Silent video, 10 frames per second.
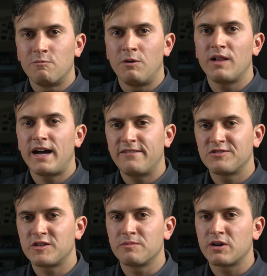we'll have
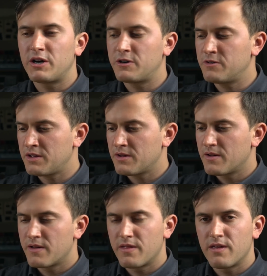some code
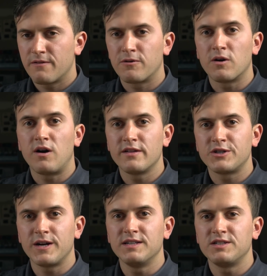for all the
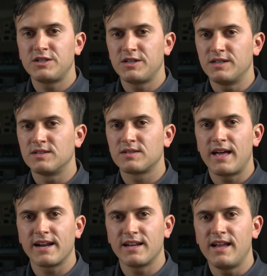transitions
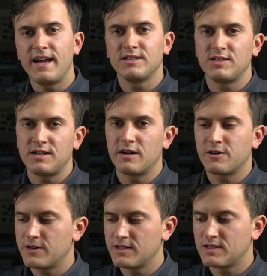that can exit our
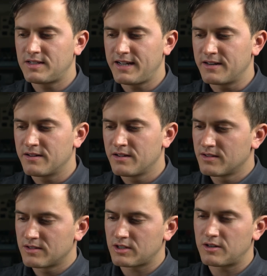current state.
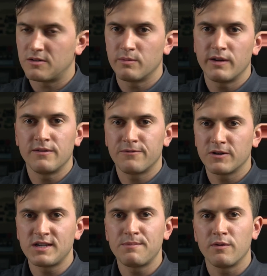So for
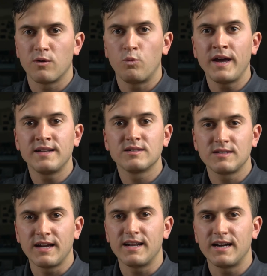example, the wait
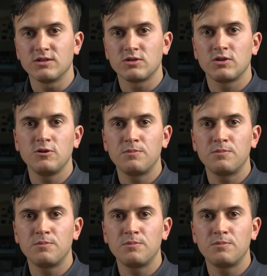state has 2